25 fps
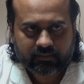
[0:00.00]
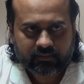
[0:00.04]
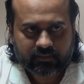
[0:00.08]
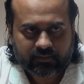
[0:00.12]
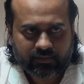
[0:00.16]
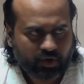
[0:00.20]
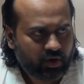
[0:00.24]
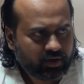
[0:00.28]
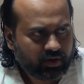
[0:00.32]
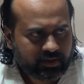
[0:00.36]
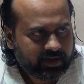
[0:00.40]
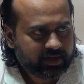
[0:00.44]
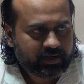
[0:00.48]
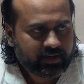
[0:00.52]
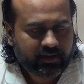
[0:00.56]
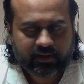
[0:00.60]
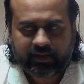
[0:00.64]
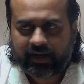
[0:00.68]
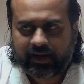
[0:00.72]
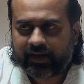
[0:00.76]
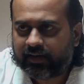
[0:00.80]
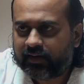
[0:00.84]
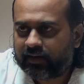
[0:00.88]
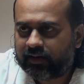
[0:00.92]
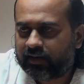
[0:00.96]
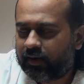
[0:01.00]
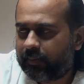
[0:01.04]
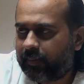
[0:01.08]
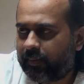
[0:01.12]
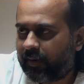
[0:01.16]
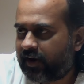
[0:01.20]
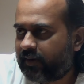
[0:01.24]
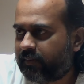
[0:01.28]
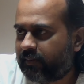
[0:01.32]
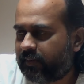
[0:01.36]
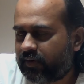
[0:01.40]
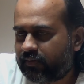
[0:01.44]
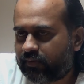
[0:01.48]
Not that that
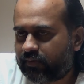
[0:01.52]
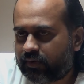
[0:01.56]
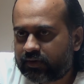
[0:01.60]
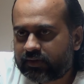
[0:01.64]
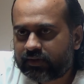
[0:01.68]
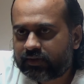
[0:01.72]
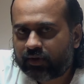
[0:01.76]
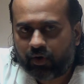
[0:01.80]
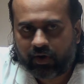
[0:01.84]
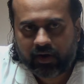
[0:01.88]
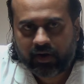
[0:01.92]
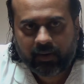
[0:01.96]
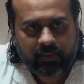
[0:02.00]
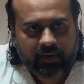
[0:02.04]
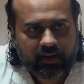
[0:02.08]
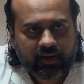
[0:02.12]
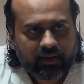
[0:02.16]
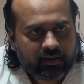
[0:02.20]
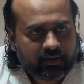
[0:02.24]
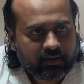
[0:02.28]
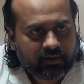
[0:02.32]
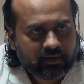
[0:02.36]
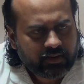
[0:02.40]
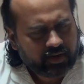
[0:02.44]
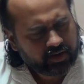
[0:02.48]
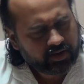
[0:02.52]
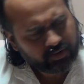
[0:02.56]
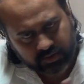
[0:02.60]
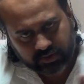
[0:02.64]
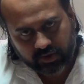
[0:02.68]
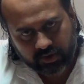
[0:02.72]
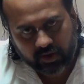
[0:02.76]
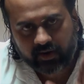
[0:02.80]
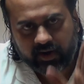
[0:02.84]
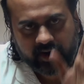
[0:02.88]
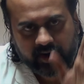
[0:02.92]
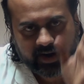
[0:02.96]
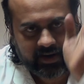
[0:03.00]
department was horrible, it was
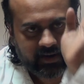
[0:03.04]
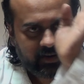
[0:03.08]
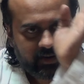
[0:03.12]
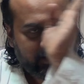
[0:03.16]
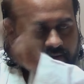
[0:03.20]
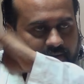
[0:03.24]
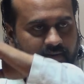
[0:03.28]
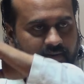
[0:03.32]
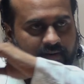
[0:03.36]
alright.